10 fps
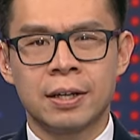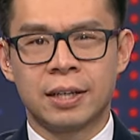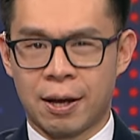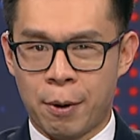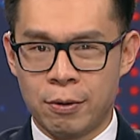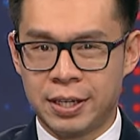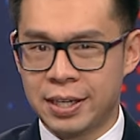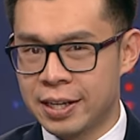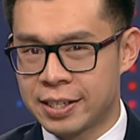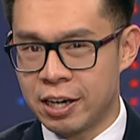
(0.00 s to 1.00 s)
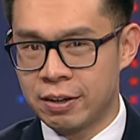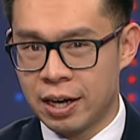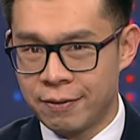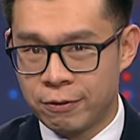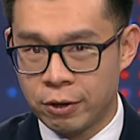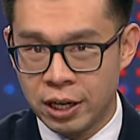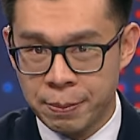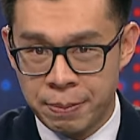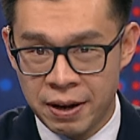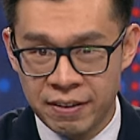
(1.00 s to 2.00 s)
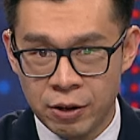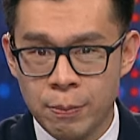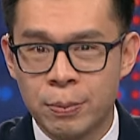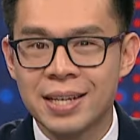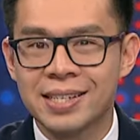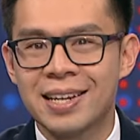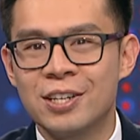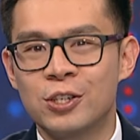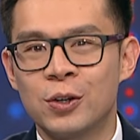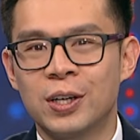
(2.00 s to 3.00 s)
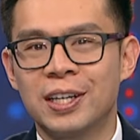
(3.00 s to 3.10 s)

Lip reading: Now, Poland is gearing up for a pivotal presidential